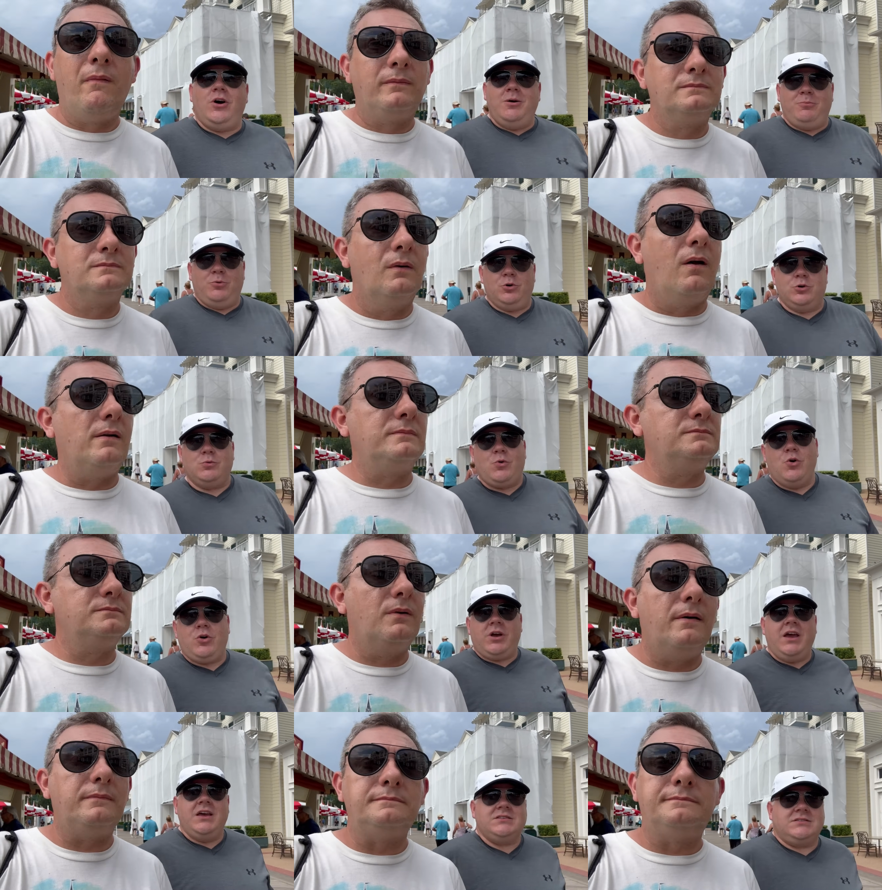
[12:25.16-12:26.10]
Speaker 1: at
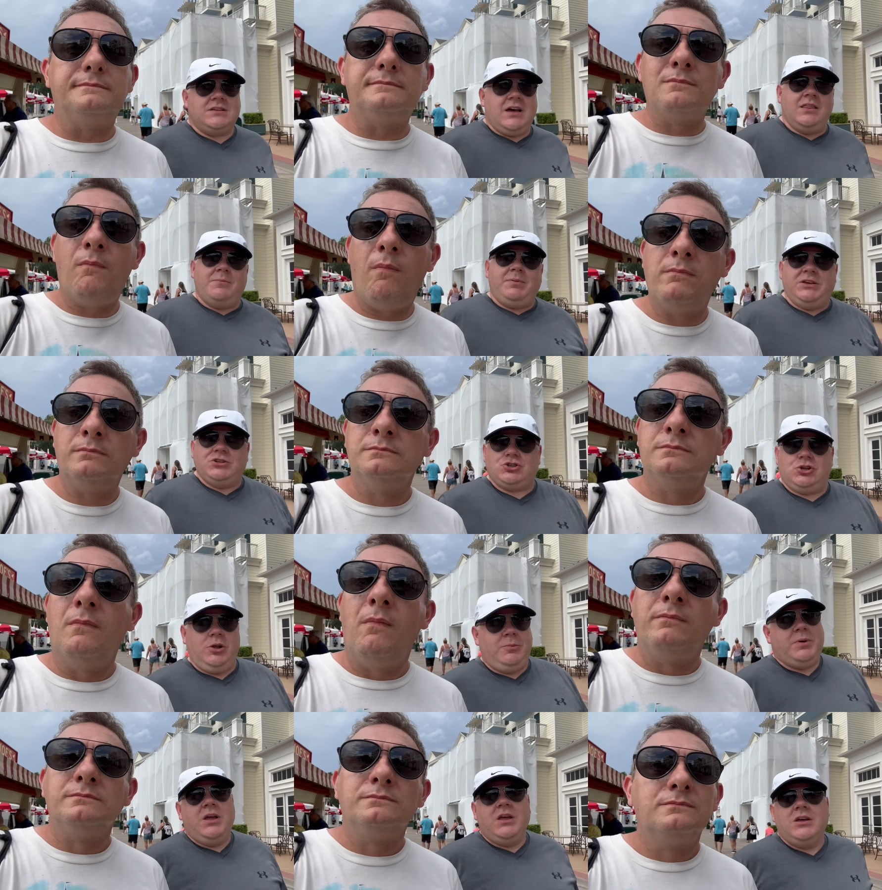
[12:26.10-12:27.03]
Boardwalk. It's at the Beach
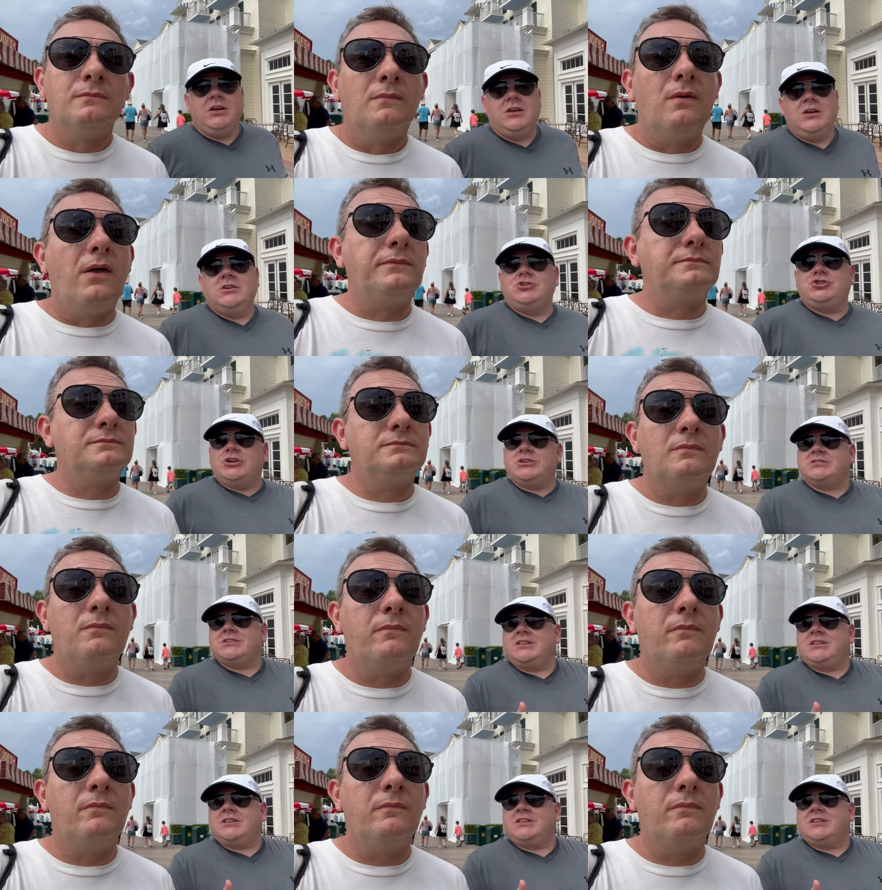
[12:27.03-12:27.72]
Club. Just